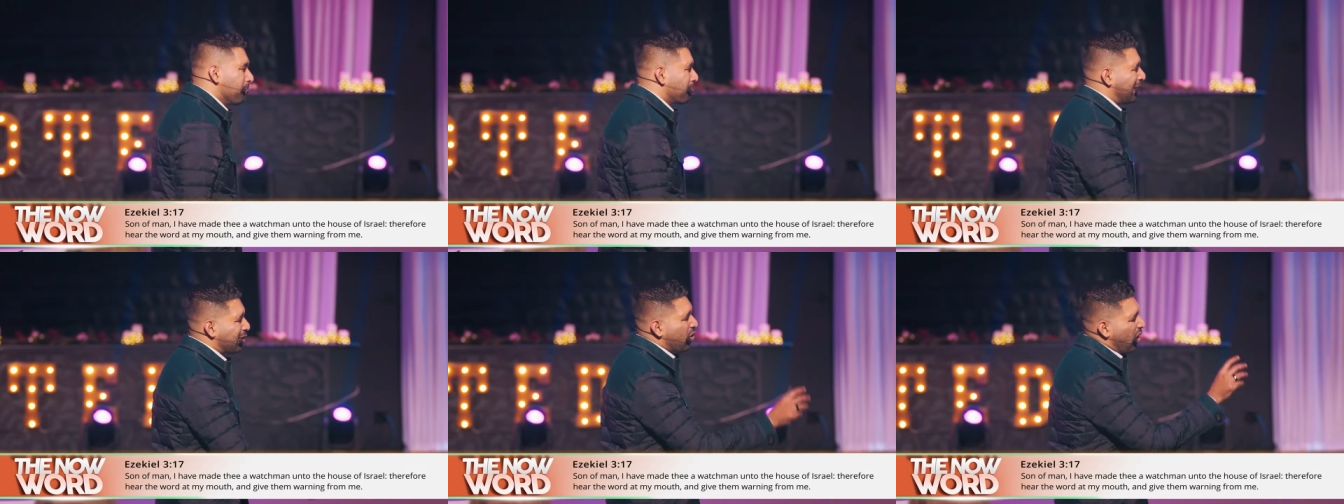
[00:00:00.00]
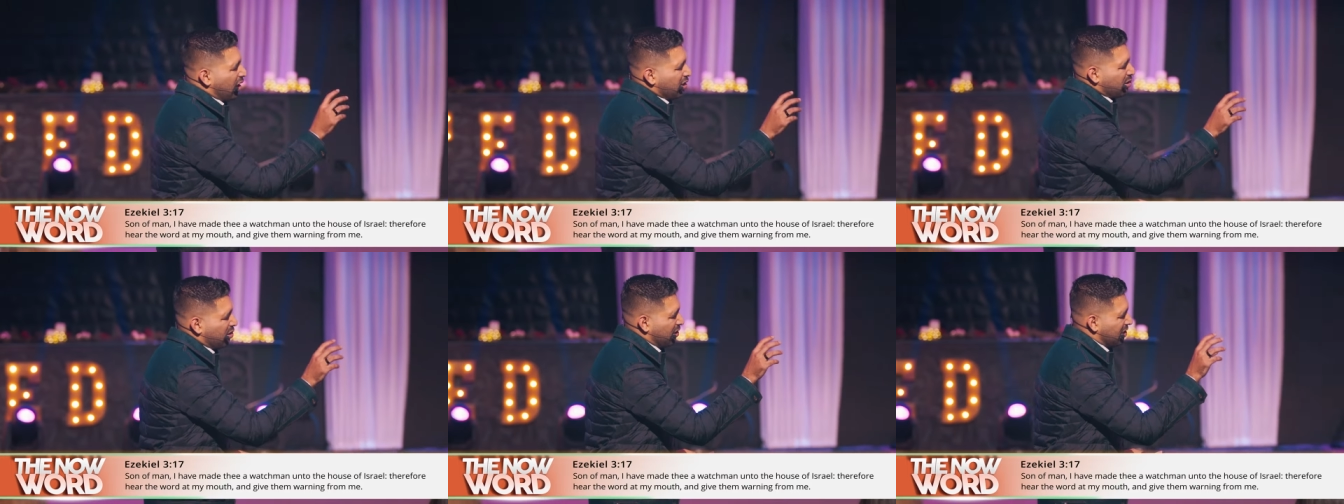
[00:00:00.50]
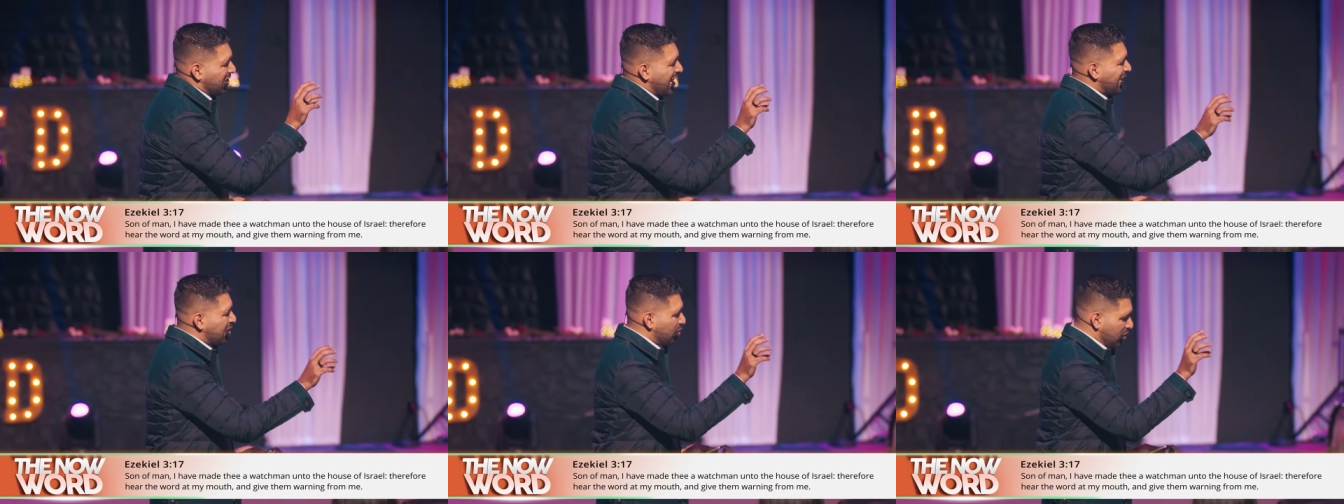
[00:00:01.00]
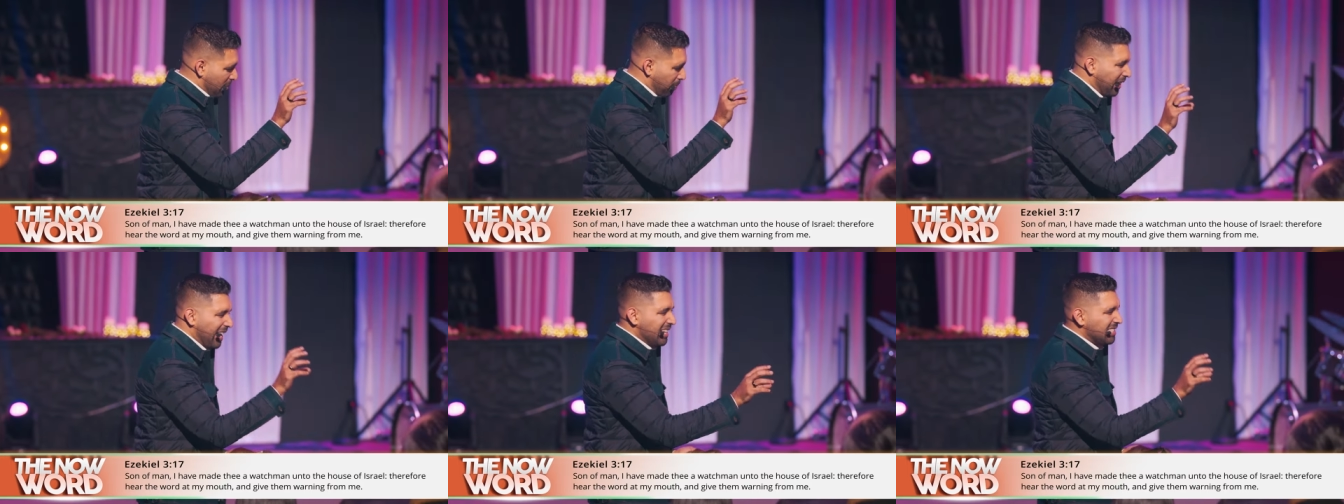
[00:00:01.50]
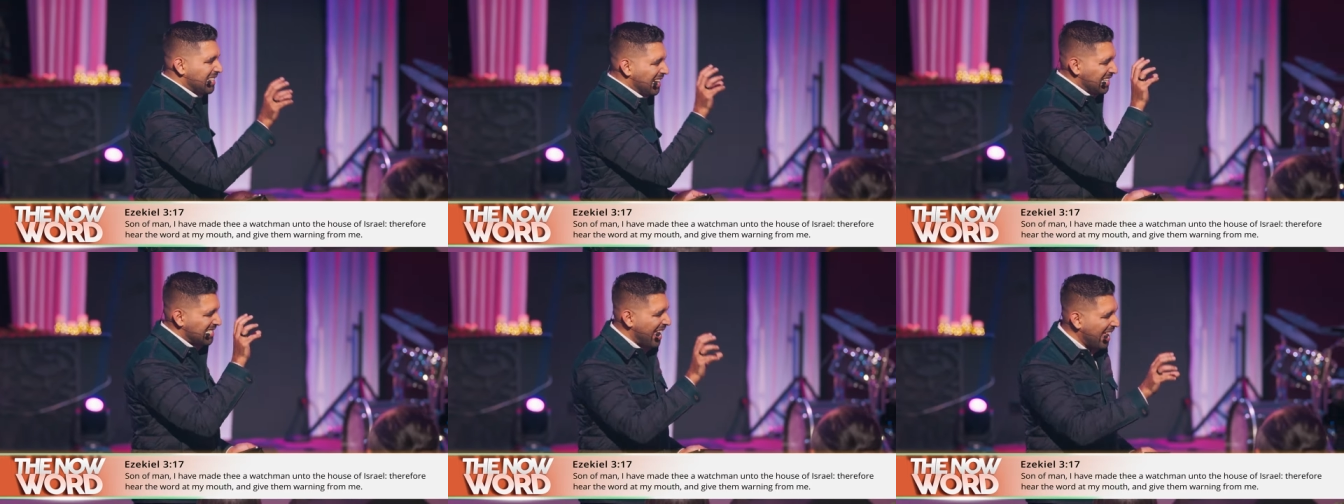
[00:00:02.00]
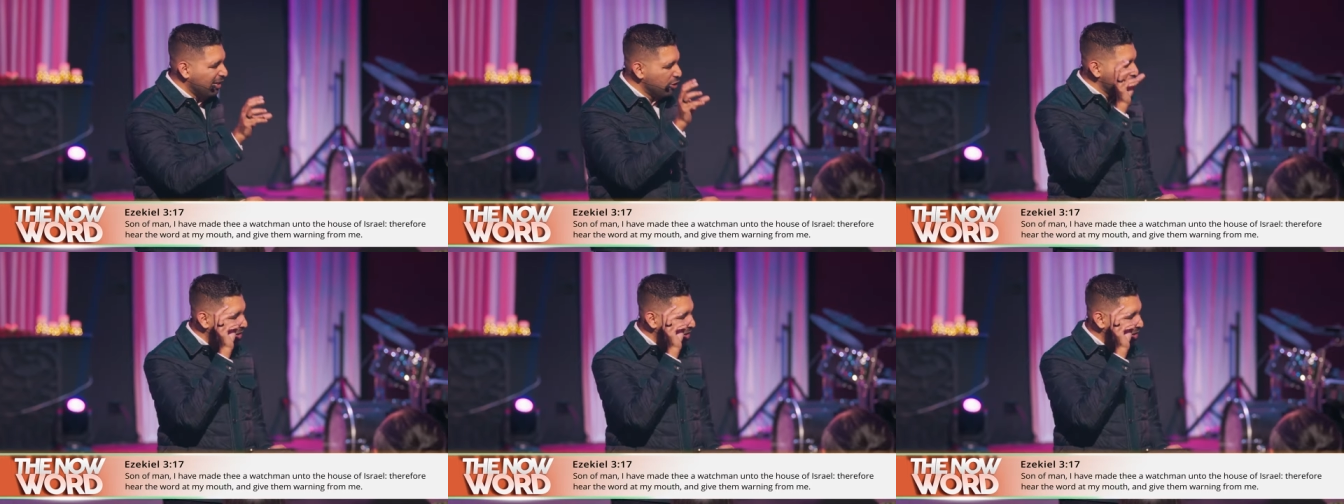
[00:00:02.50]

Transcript: but God is going to take you to the place that has held you